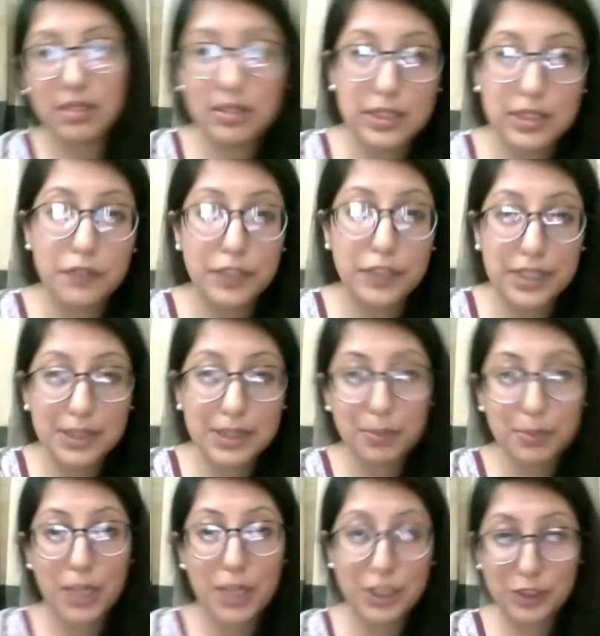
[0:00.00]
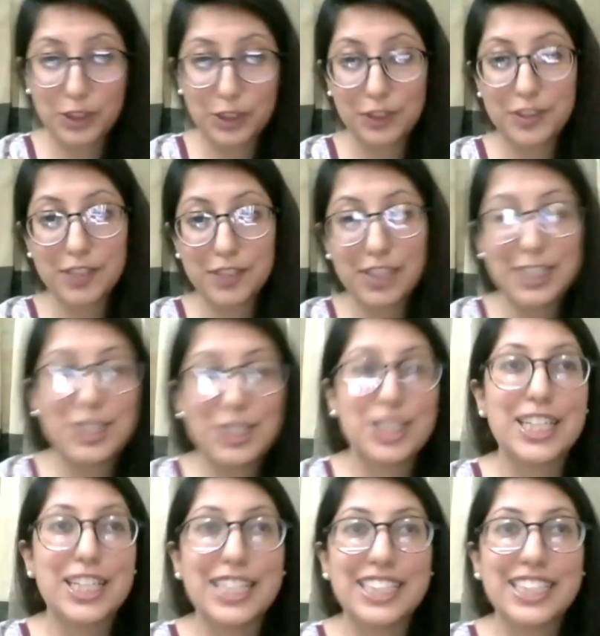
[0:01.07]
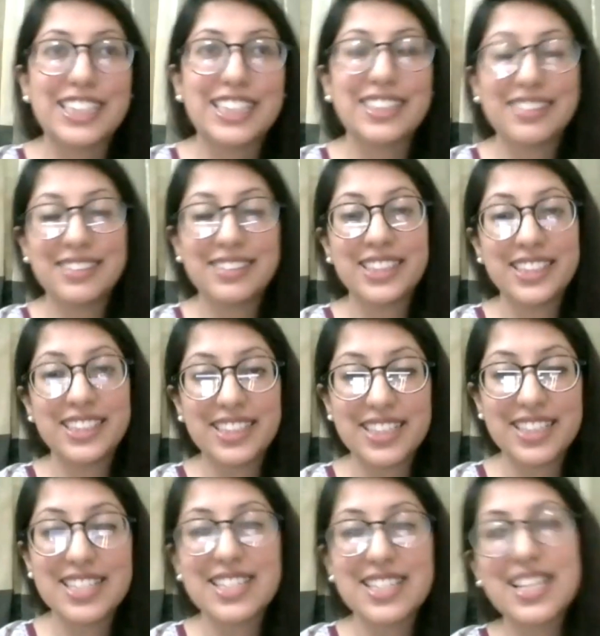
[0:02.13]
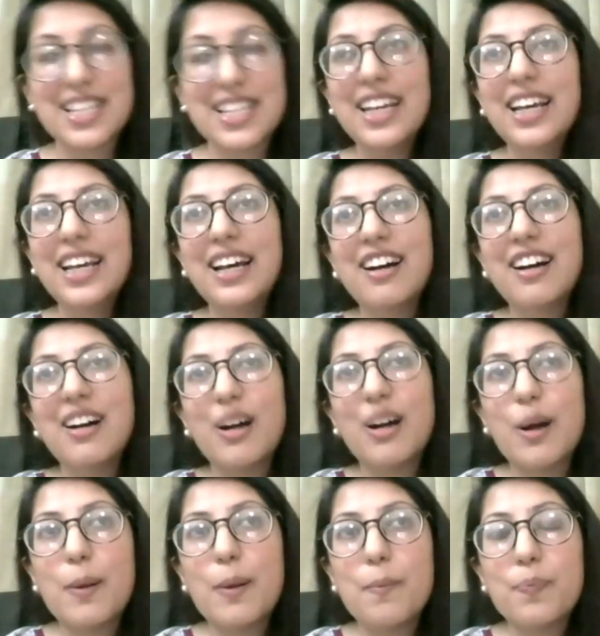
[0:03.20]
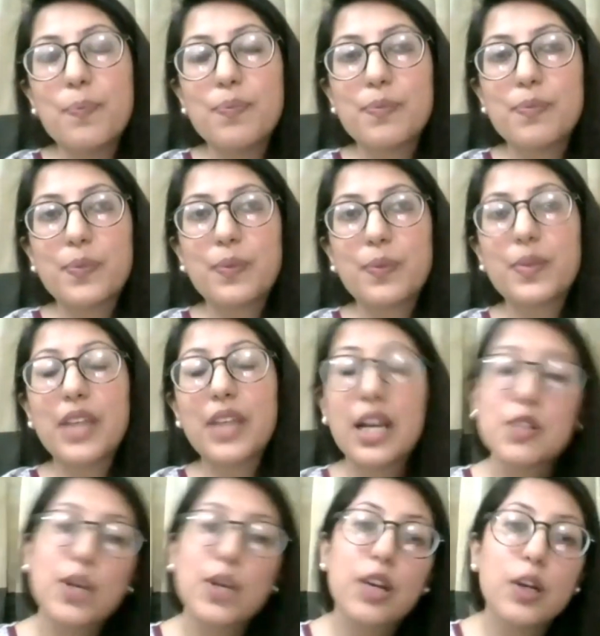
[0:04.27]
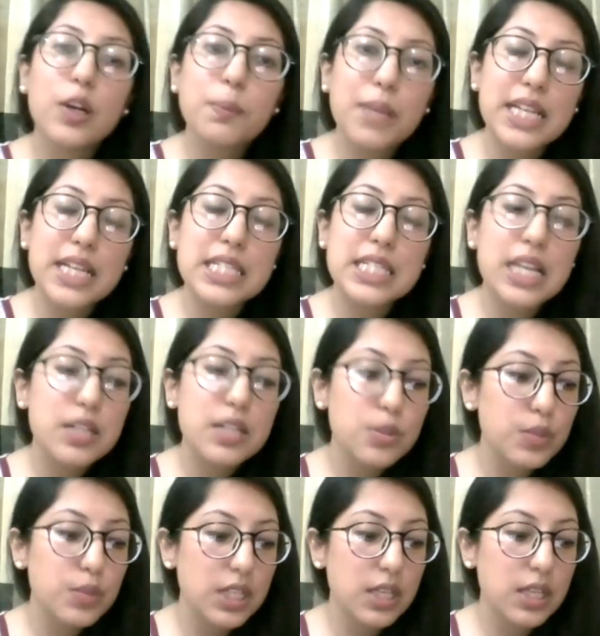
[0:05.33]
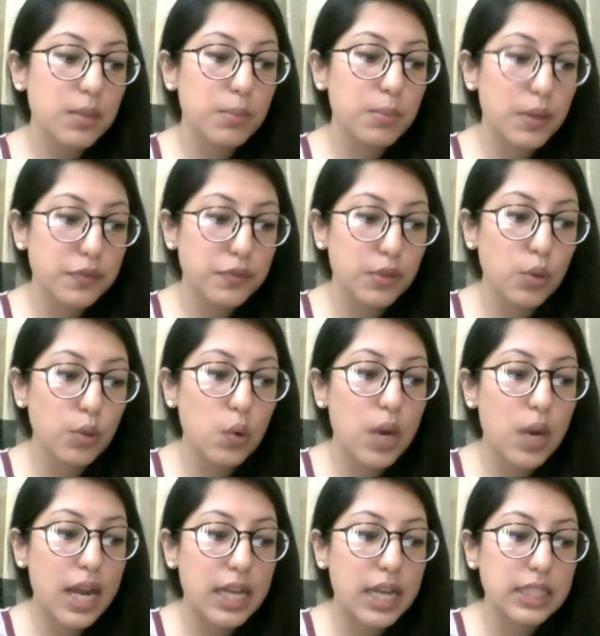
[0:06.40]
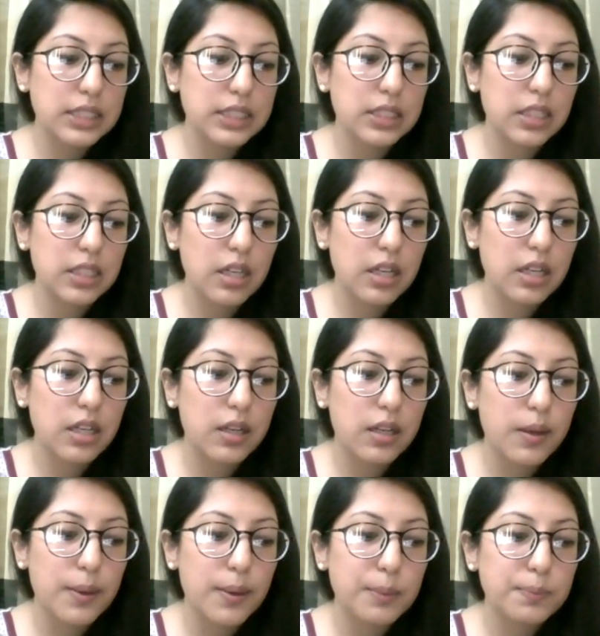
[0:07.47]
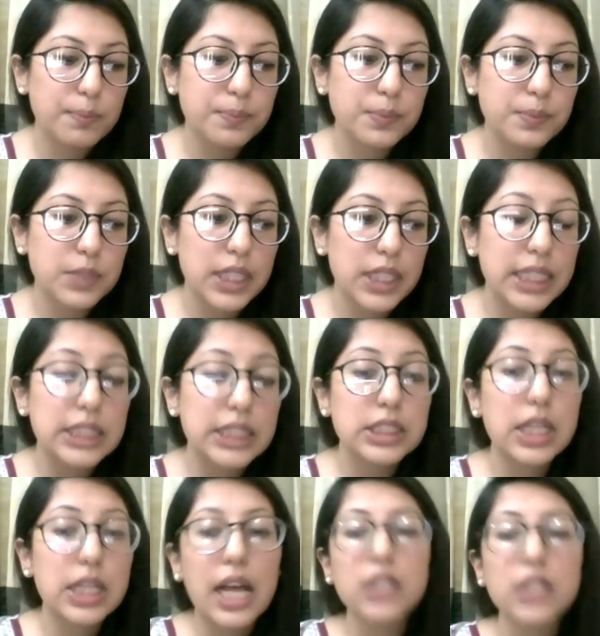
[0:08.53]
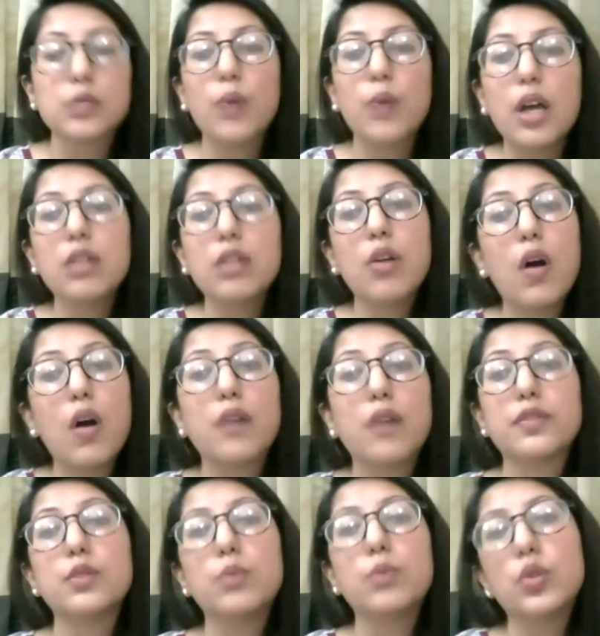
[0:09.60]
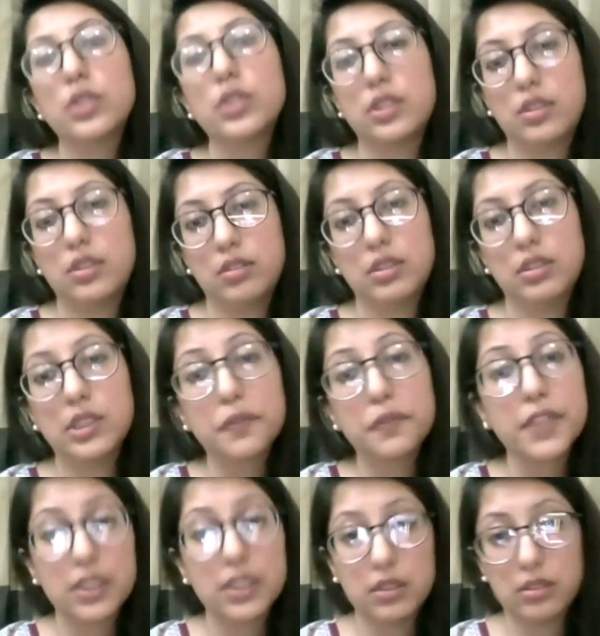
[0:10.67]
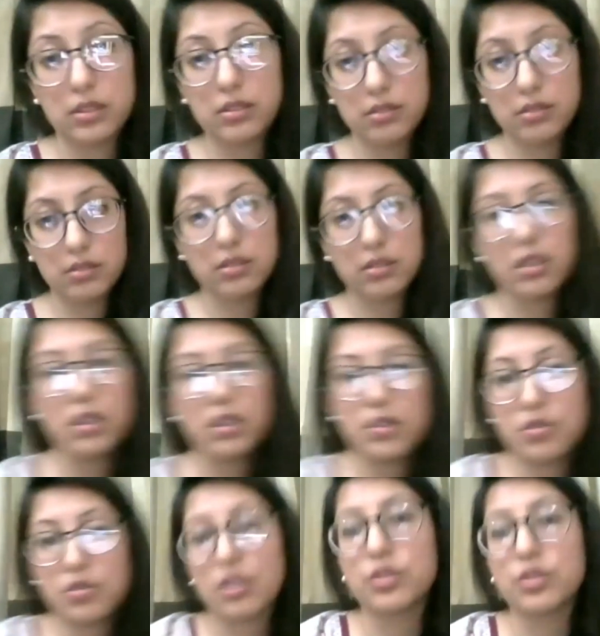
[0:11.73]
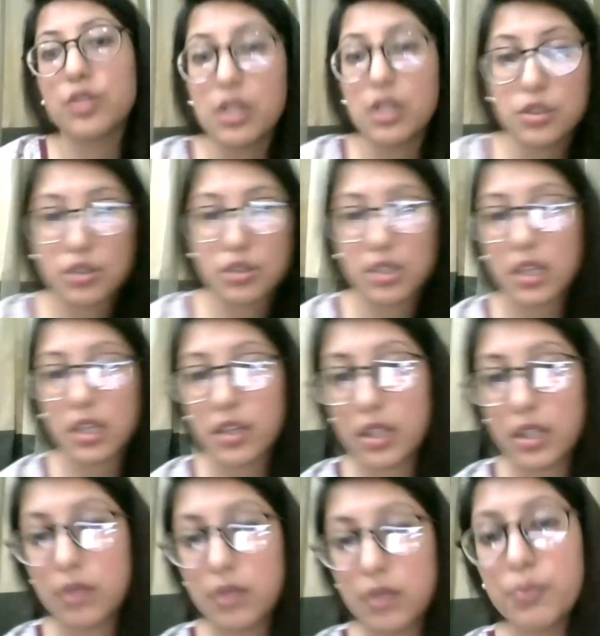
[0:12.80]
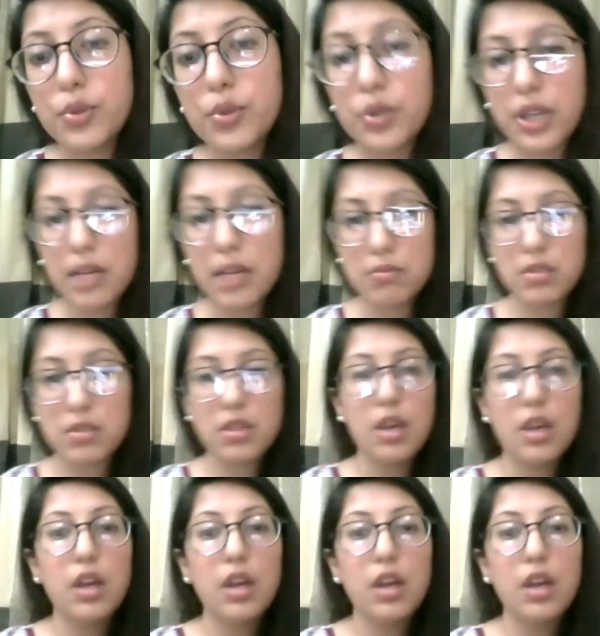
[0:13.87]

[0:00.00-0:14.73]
difficult branches of civil engineering there is. So I got placed at SUNY Buffalo and it has one of the most difficult structural engineering programs